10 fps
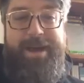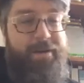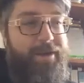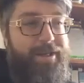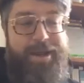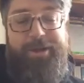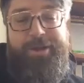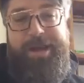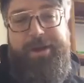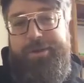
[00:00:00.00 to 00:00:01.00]
I like you
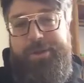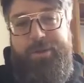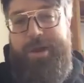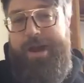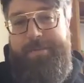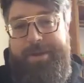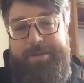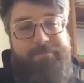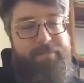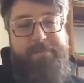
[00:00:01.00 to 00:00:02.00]
said, I also do
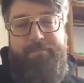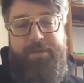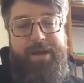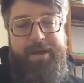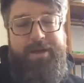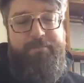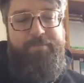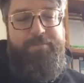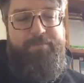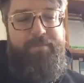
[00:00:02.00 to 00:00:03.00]
comedy. Been
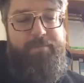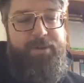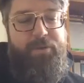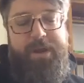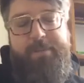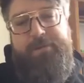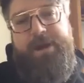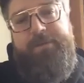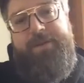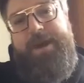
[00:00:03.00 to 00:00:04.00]
doing
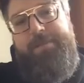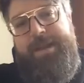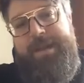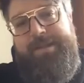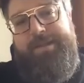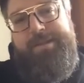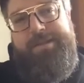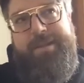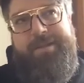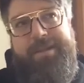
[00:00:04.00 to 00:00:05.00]
improv comedy
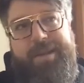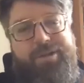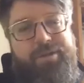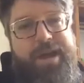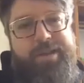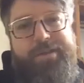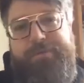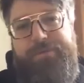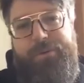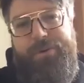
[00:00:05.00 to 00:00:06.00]
since
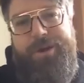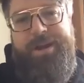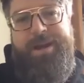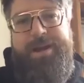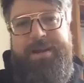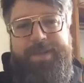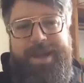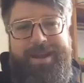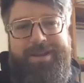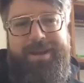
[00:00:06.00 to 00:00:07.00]
2004,
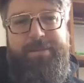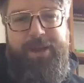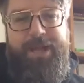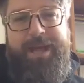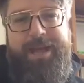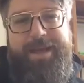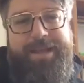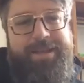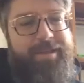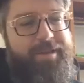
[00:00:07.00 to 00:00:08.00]
and bring a lot of
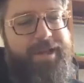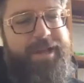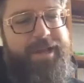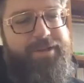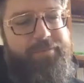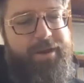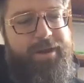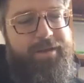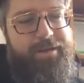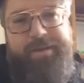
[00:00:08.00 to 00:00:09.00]
that to the stage as
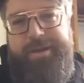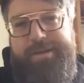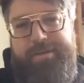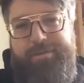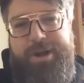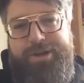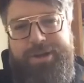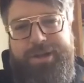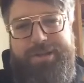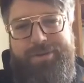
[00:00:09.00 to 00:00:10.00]
well. It's a rush
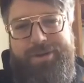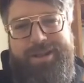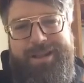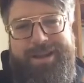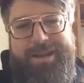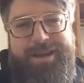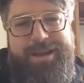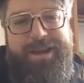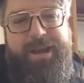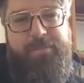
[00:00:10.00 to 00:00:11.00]
and a thrill, and
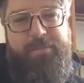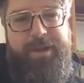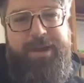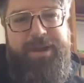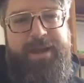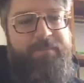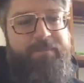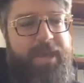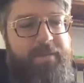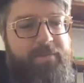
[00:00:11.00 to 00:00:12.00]

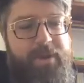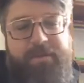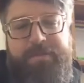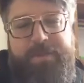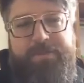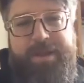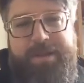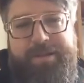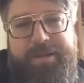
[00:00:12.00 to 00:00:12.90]
keeps me off the streets.